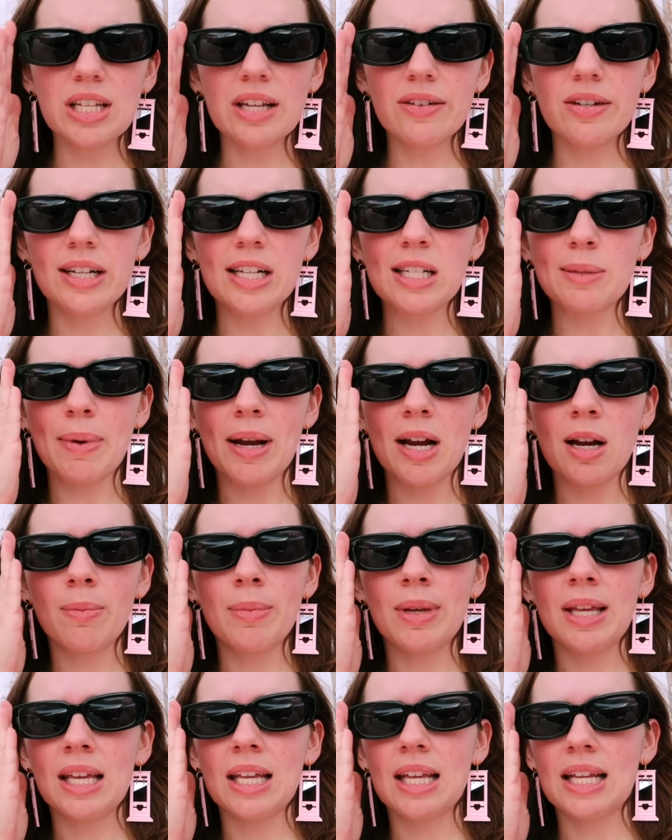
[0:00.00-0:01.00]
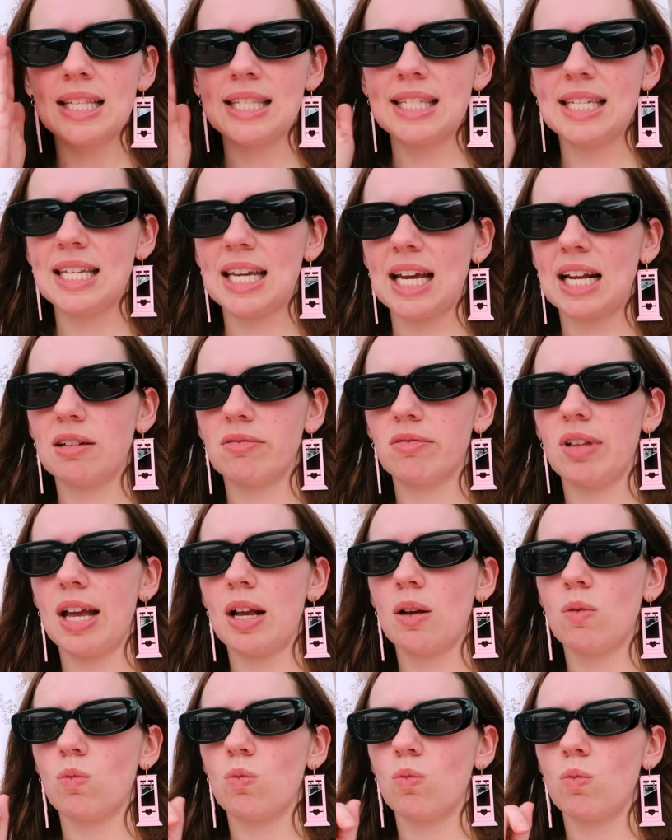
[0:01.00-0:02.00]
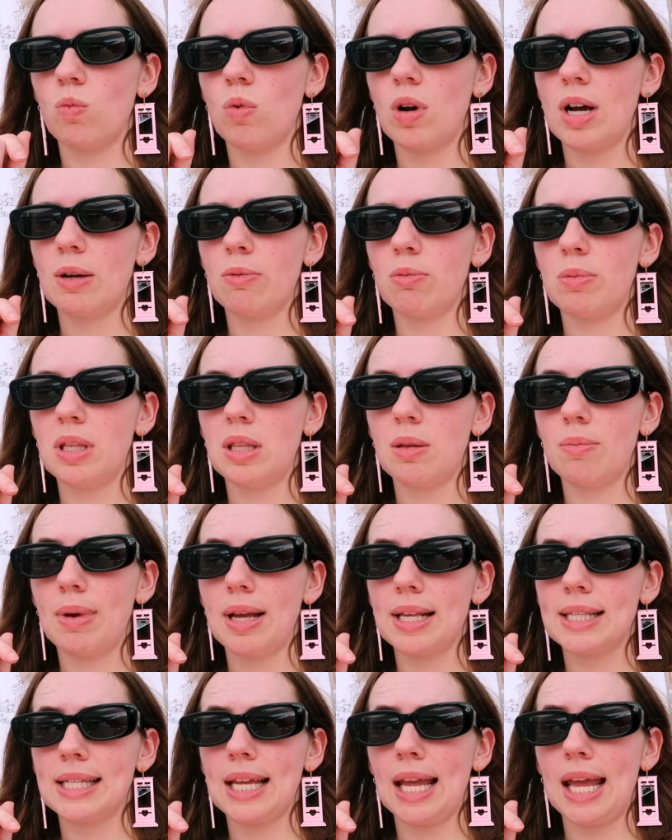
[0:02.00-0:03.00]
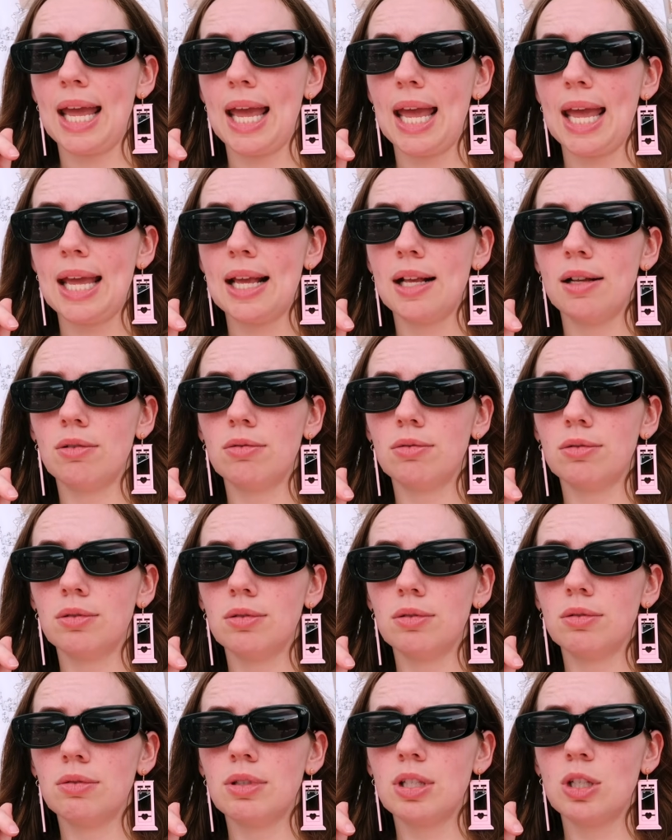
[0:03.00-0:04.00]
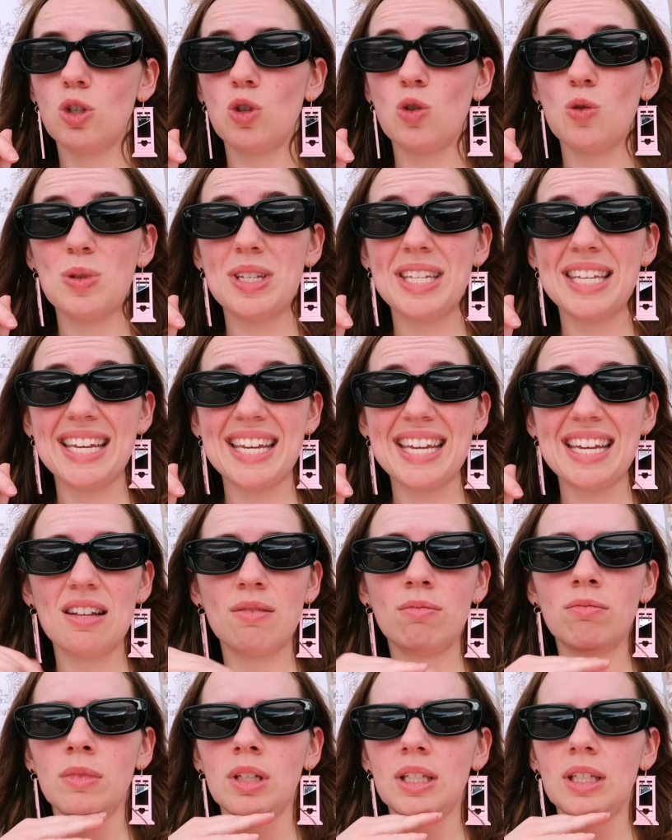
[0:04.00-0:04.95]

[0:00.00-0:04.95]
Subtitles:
just have to experiment and see kind of like what would be the best angle to get.